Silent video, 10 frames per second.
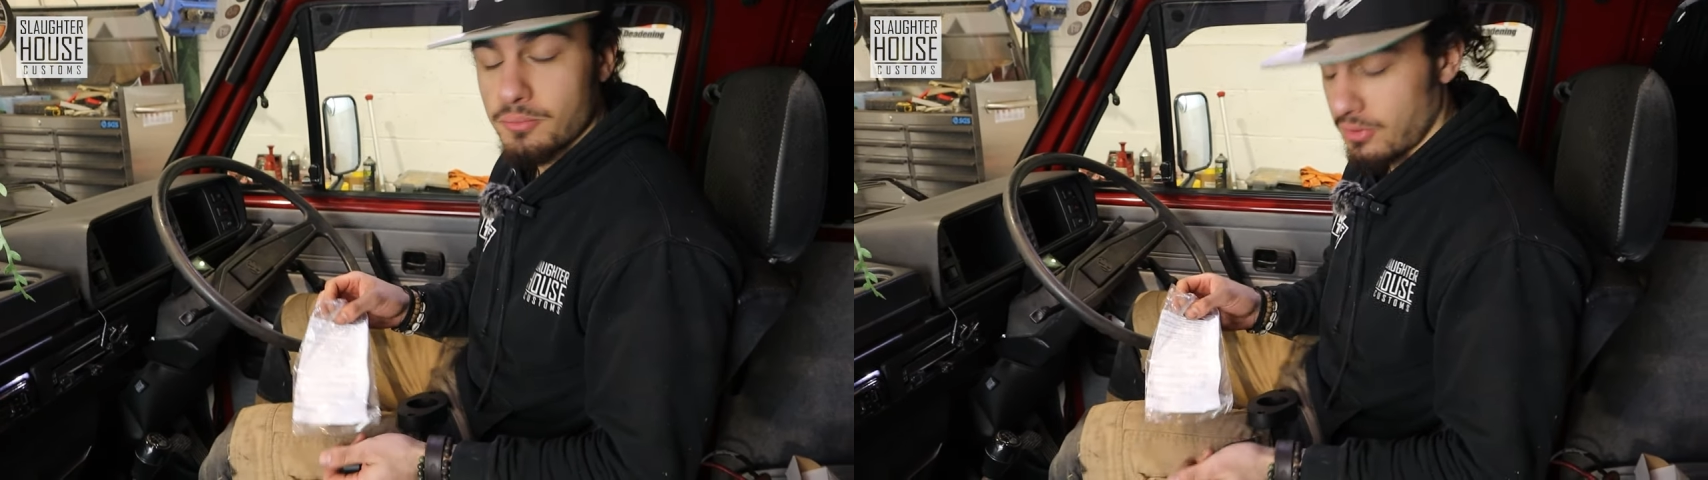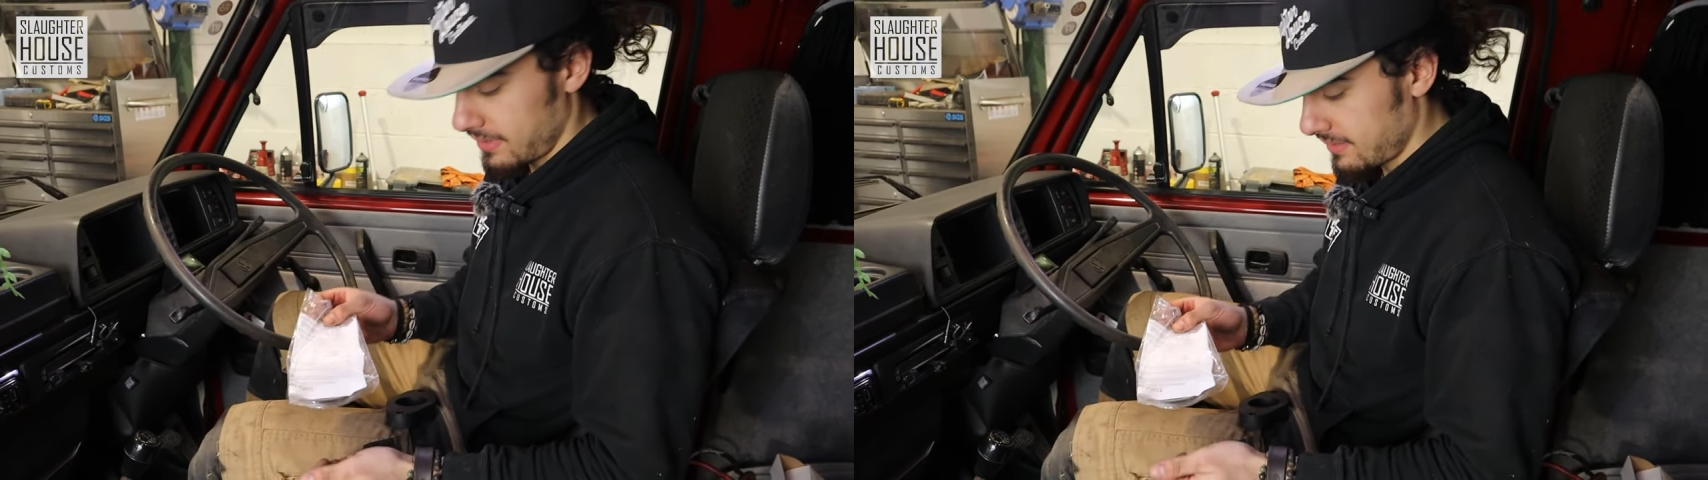
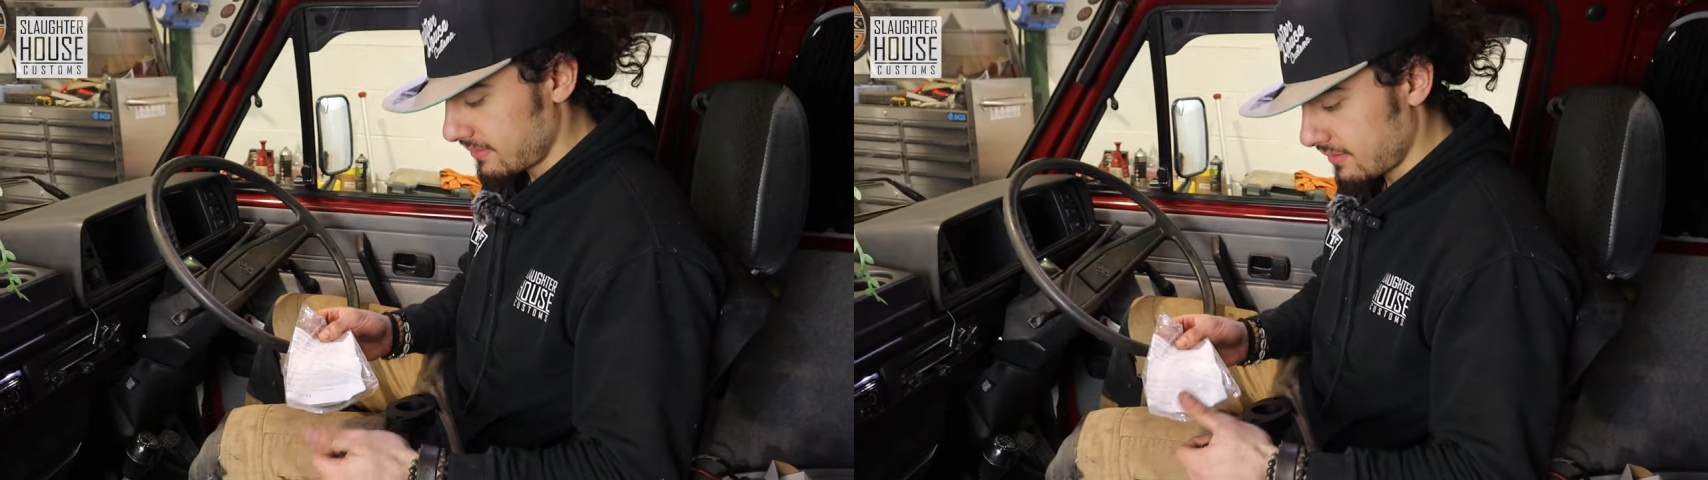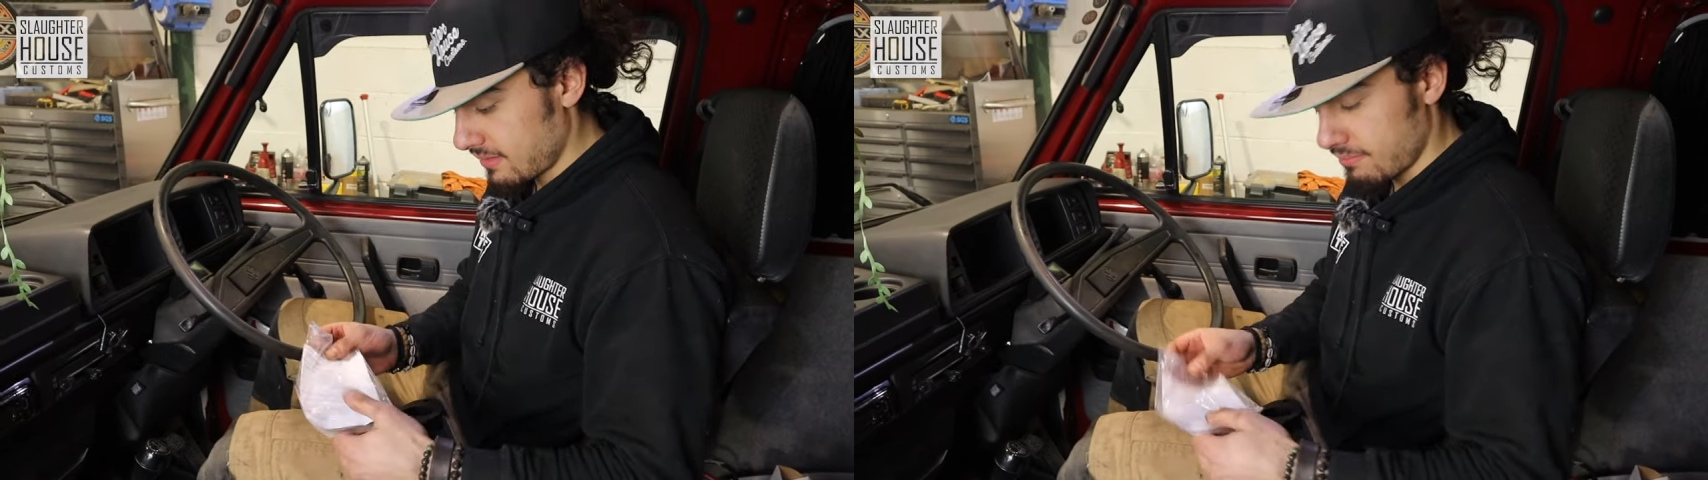We'll probably
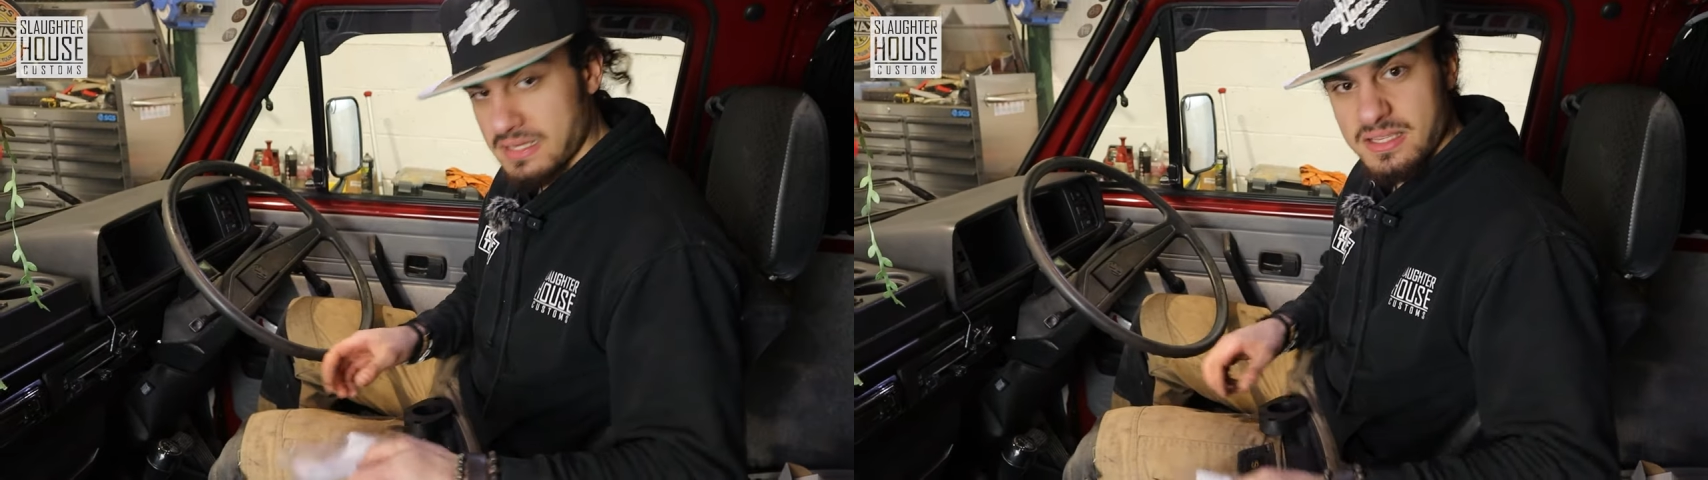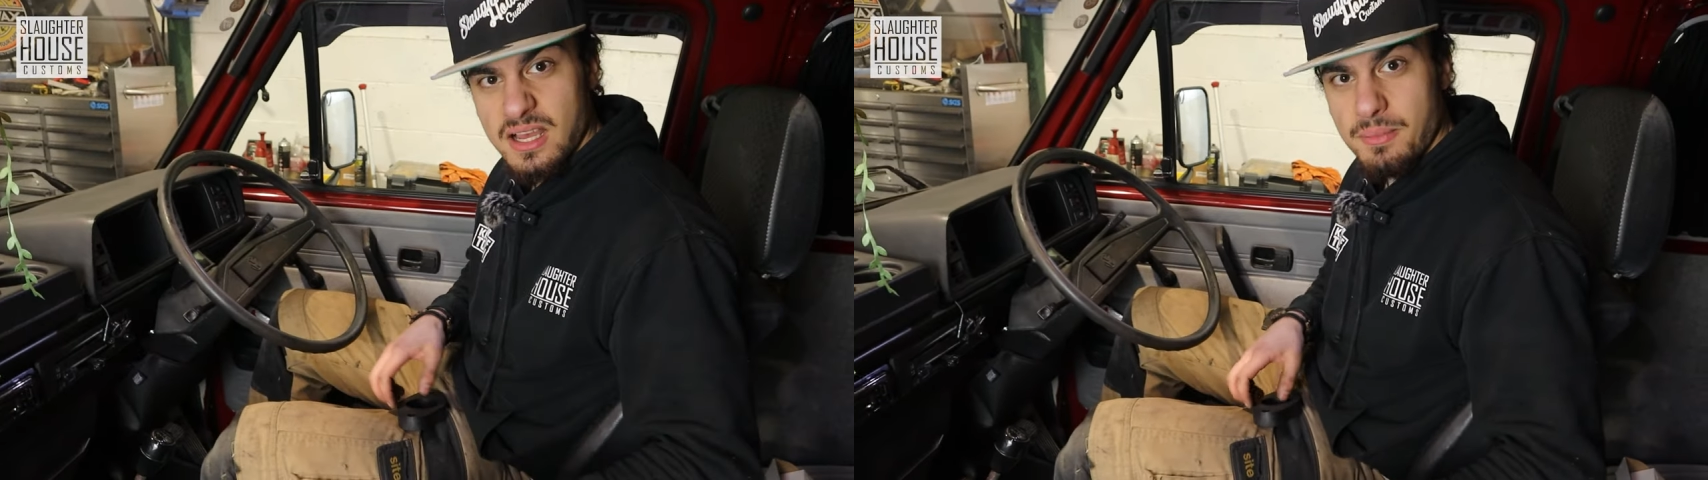
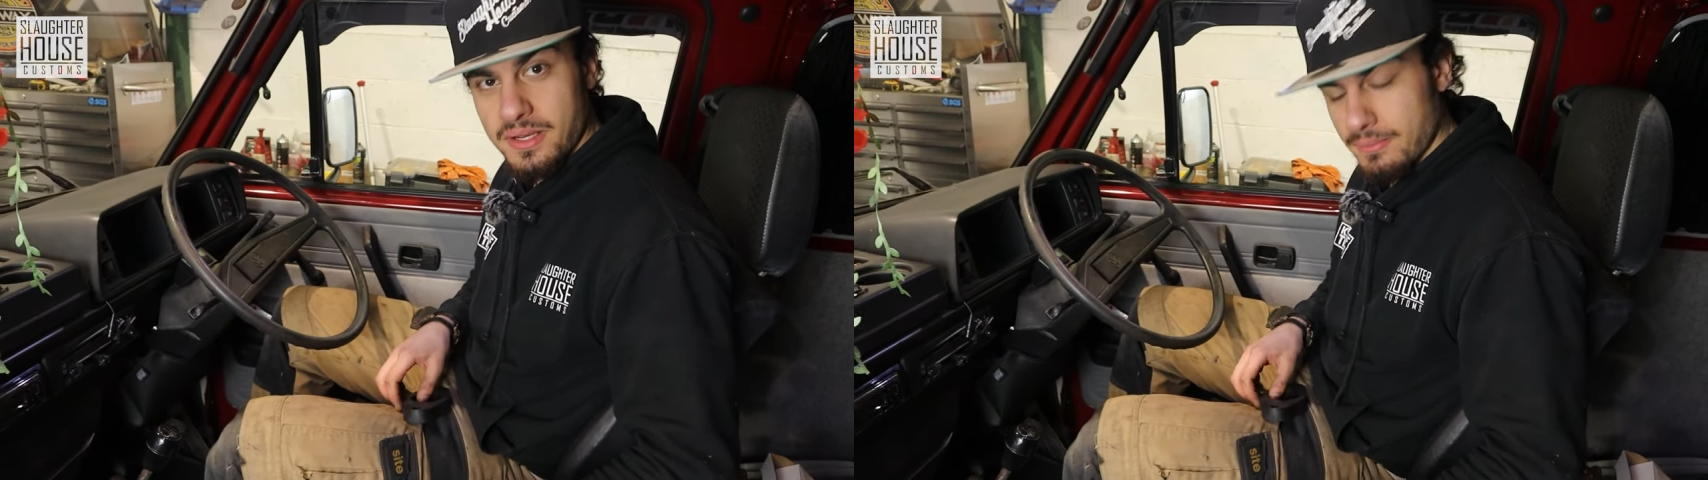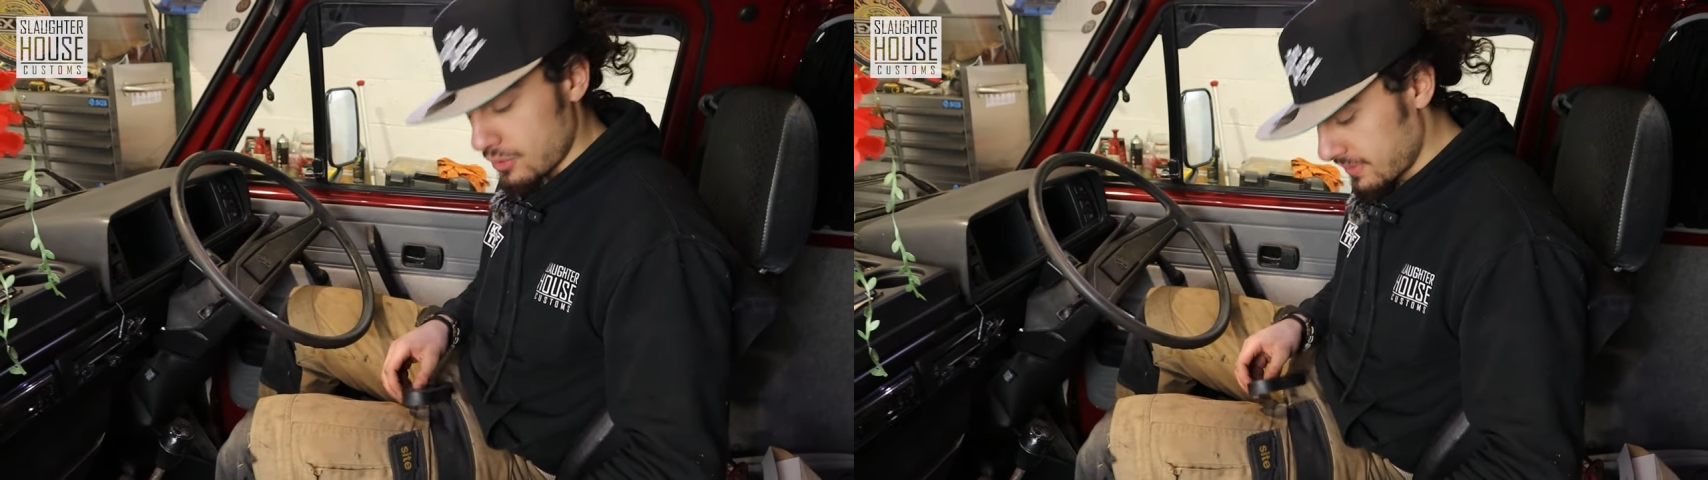mess it up
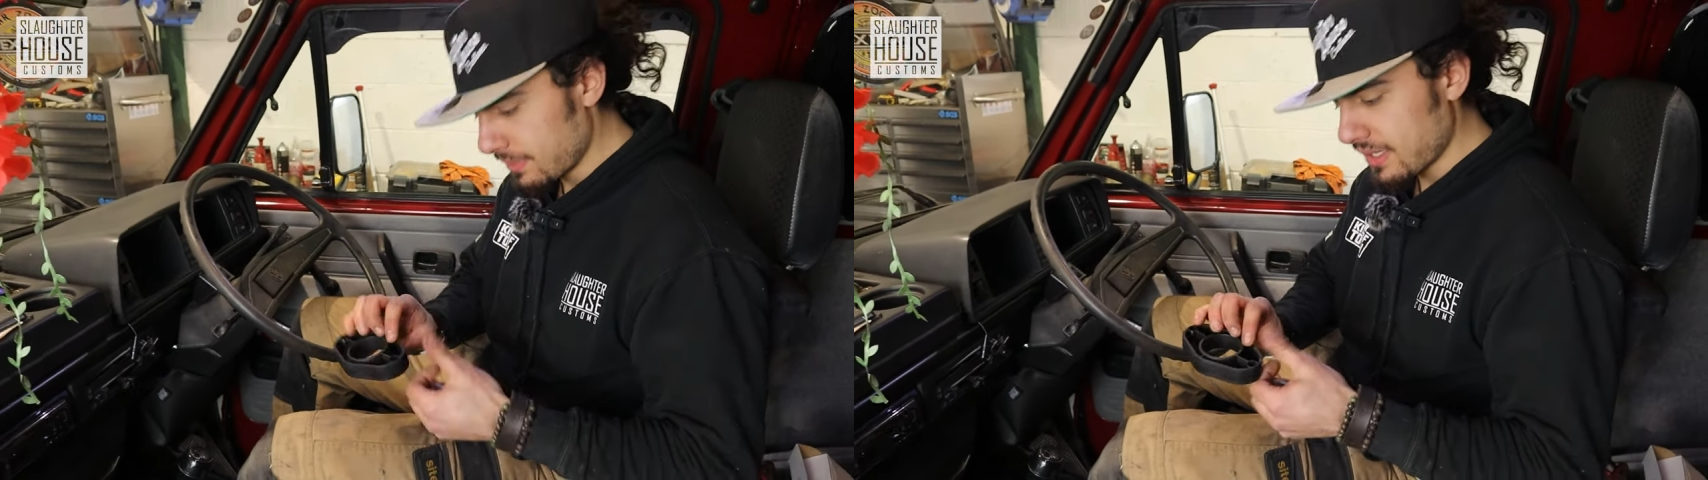in a moment.